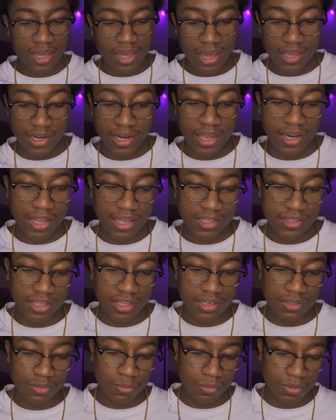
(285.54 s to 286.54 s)
And I like
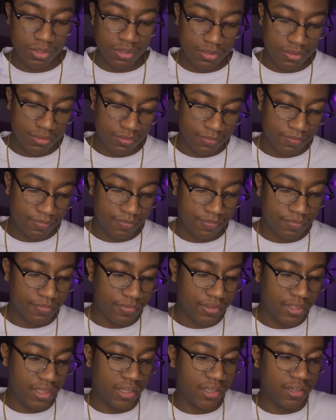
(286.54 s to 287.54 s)
that as well.
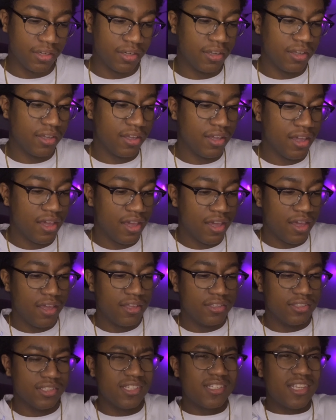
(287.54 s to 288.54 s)

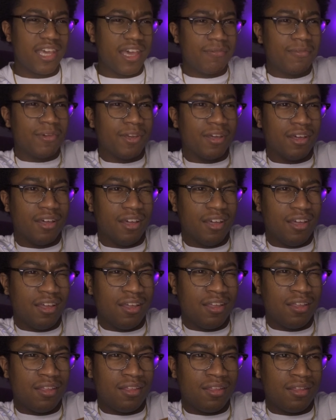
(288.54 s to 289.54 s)
And just having a
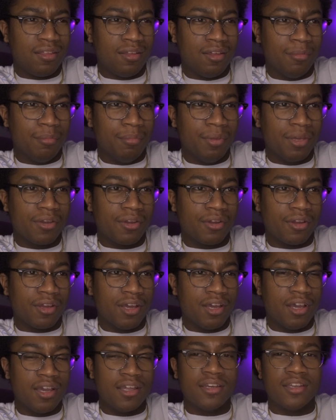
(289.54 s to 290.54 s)
bigger
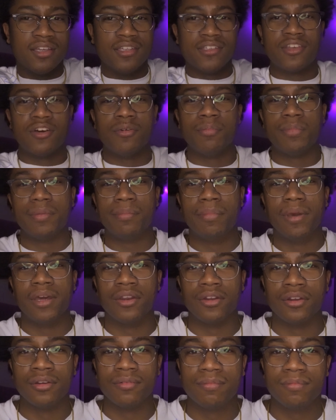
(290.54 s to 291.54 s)
gun is gonna be
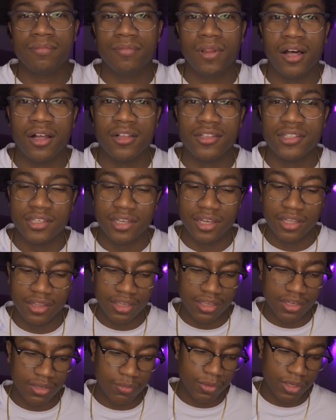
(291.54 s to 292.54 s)
better altogether
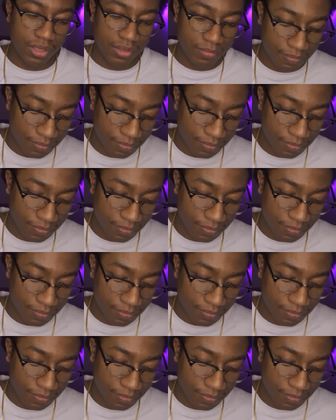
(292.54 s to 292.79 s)
anyway.